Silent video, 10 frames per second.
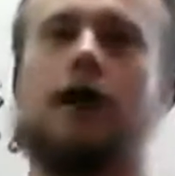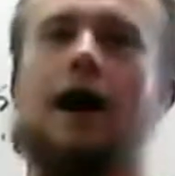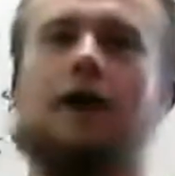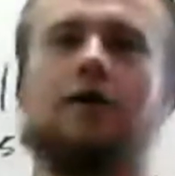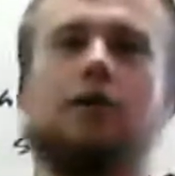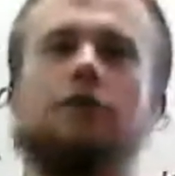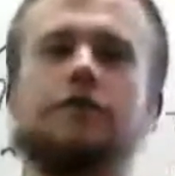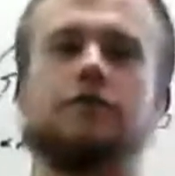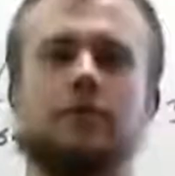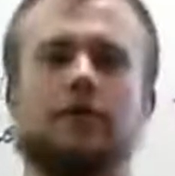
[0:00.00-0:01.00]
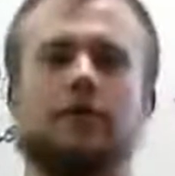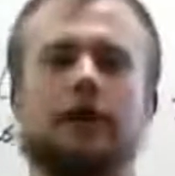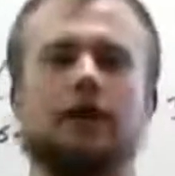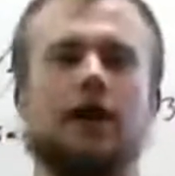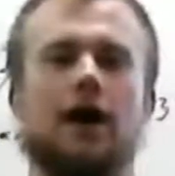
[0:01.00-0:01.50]
I don't know if it's
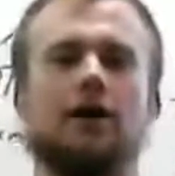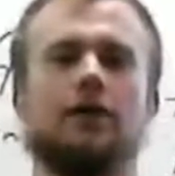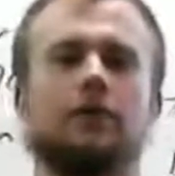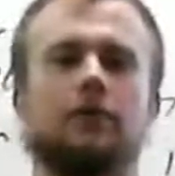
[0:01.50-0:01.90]
mirroring or not.